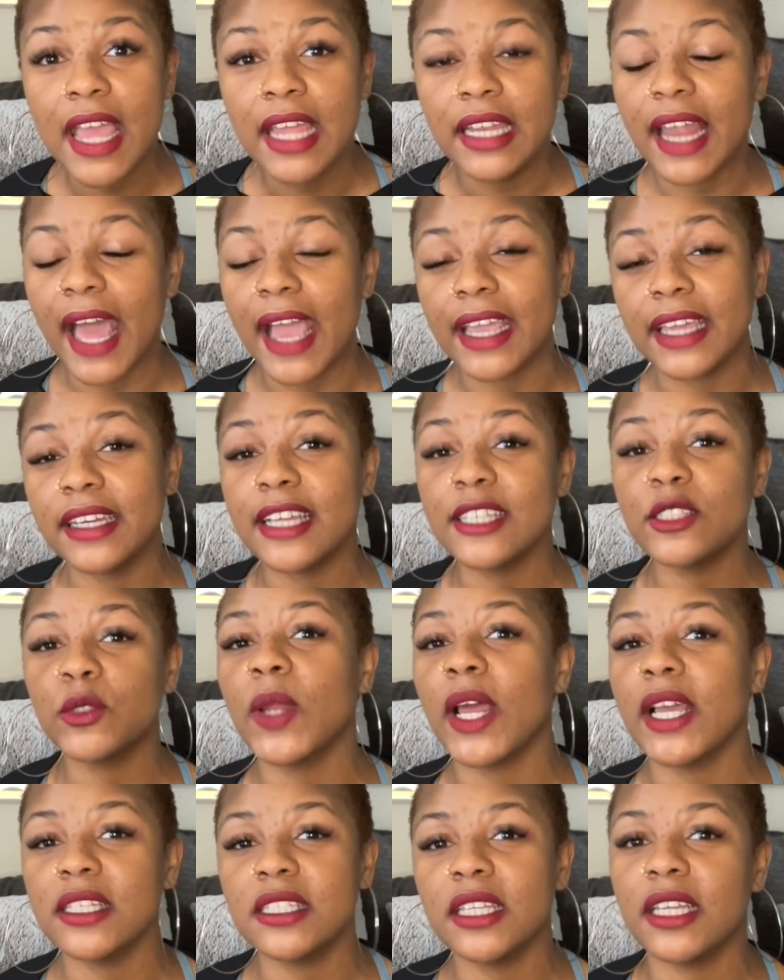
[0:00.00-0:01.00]
Like, and that's what
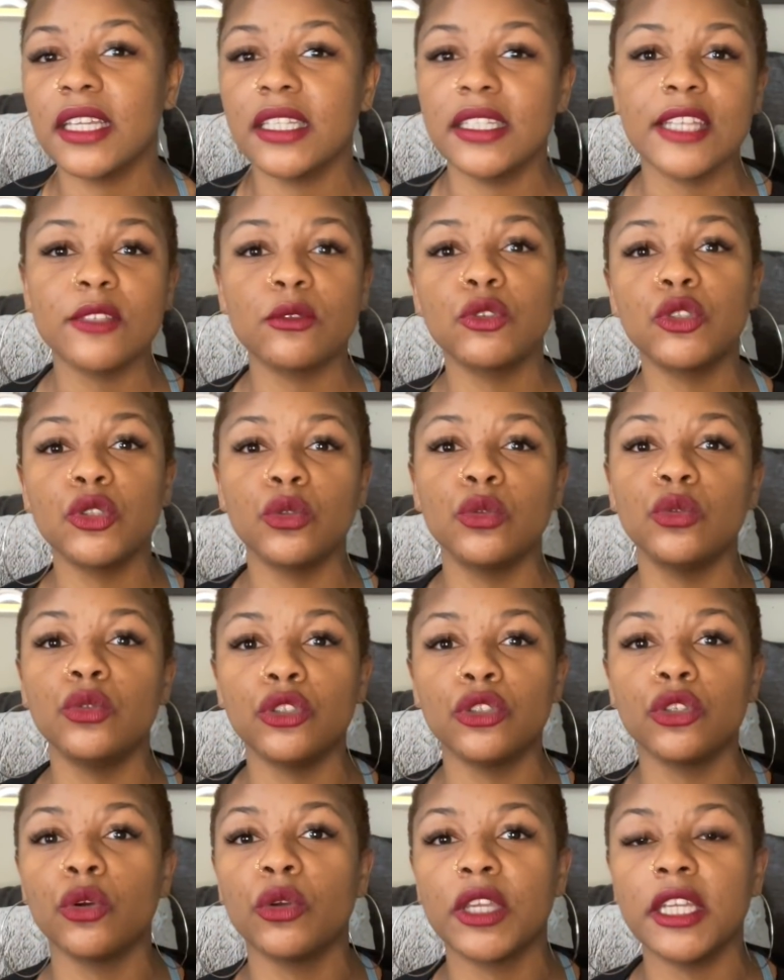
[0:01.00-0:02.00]
I said. That's what
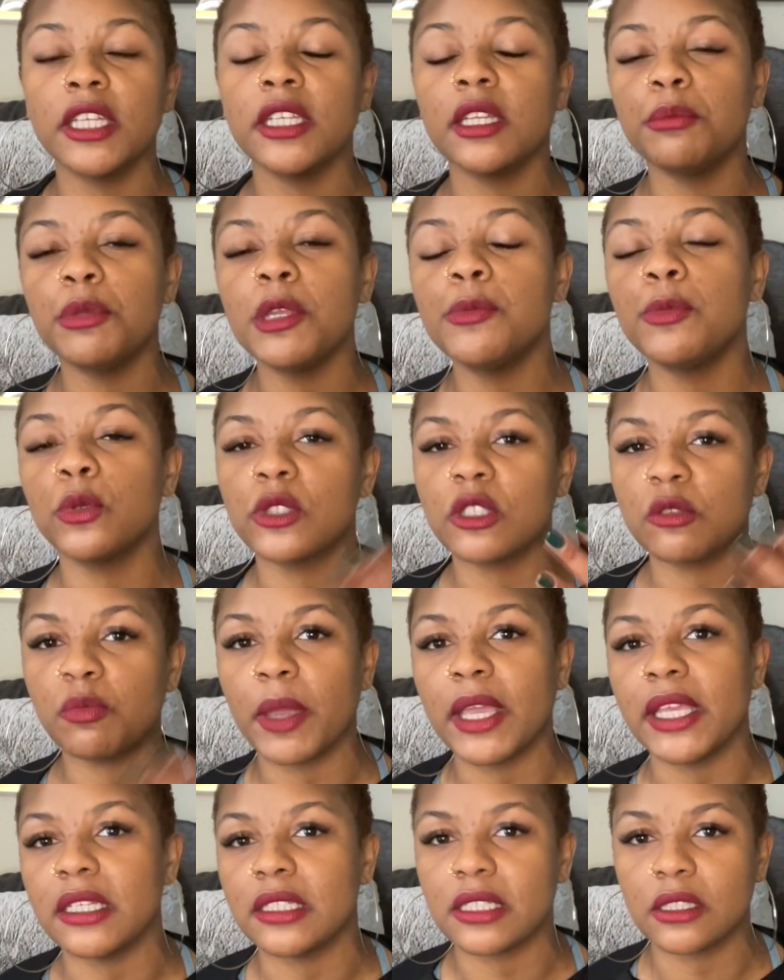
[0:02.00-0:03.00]
you know, getting in people's
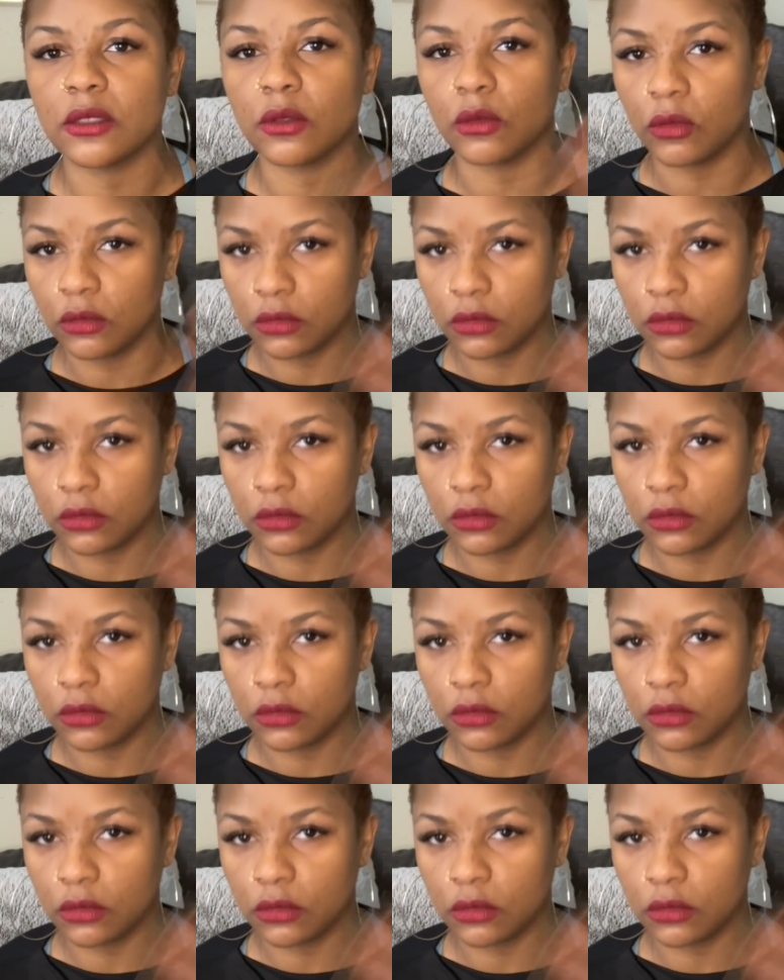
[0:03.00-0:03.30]
space.